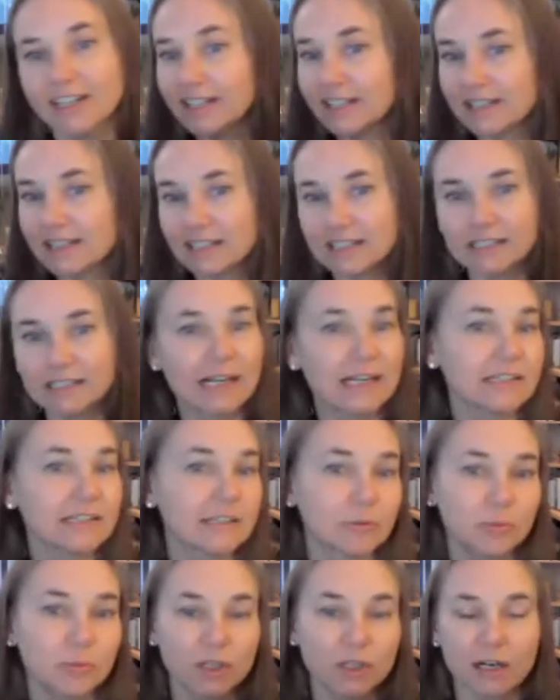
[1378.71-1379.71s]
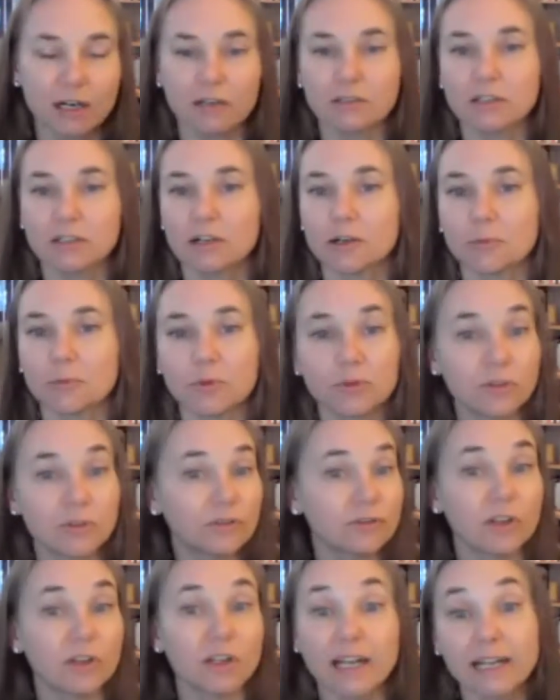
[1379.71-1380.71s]
Like these kinds of prayers are
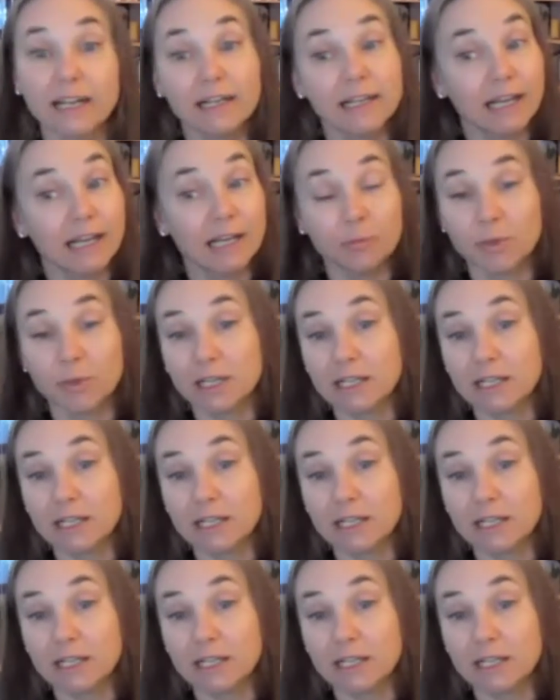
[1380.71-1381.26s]
beautiful and can be